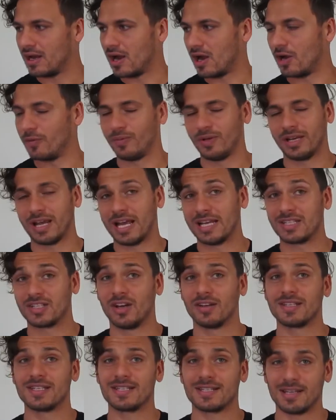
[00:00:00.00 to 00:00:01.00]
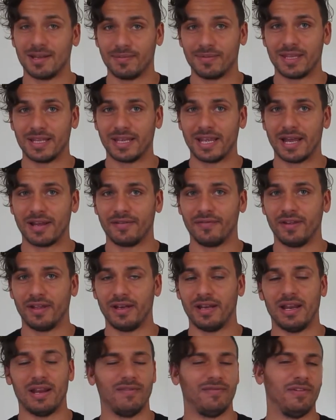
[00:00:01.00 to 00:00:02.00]
Hope you guys got something out of
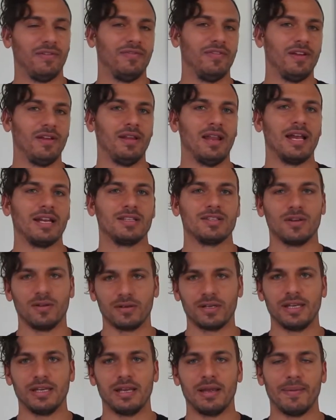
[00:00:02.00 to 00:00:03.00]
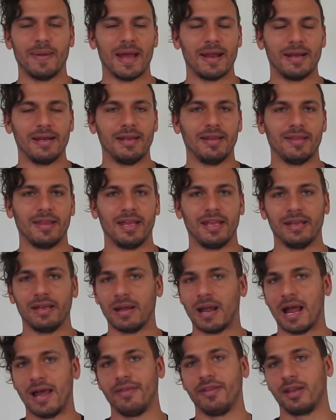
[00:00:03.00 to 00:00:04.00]
it. If you feel like talking about anything,
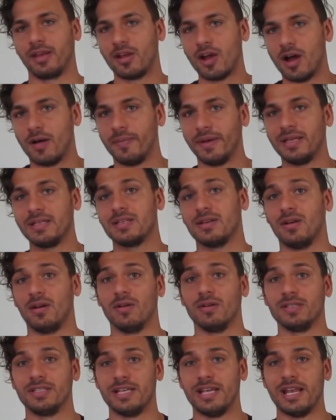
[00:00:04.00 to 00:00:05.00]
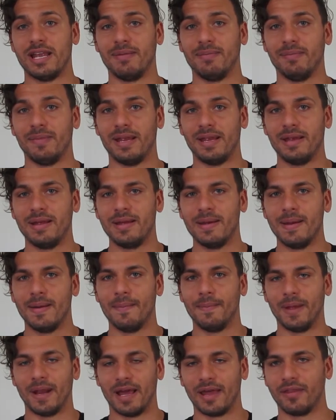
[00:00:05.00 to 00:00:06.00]
either comment or DM me.
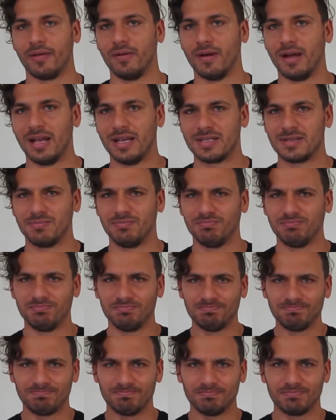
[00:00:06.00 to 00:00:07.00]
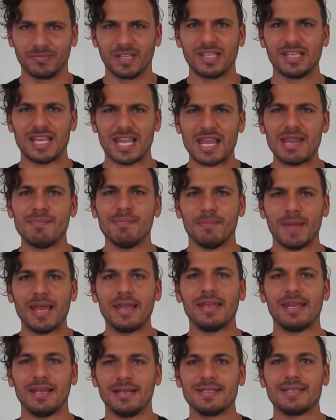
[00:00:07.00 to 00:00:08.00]
But otherwise, keep
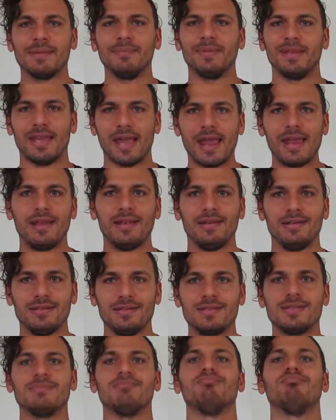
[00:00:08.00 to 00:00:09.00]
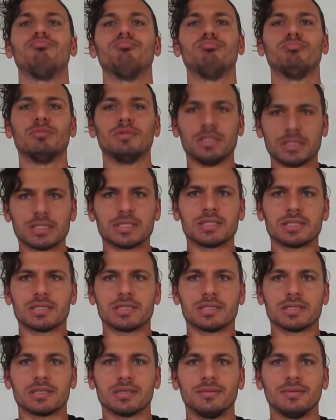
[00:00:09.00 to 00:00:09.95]
making some gains. Arrgh.